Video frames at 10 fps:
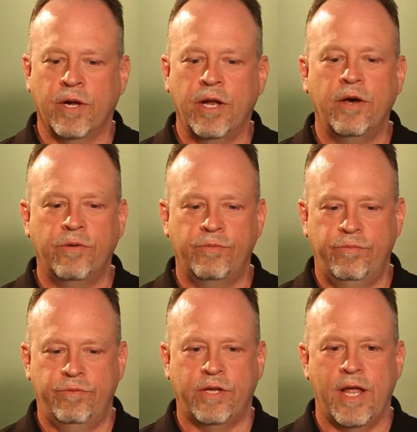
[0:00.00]
I know
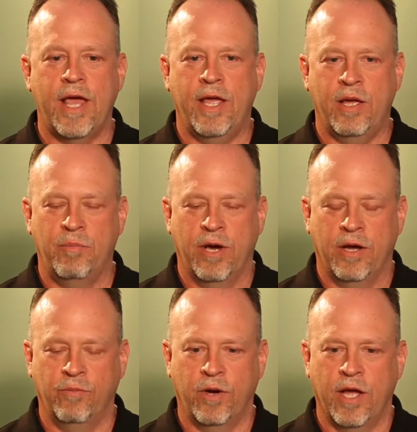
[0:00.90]
today
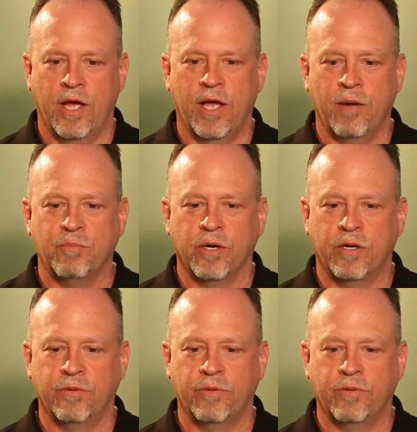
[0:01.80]
about why I got burned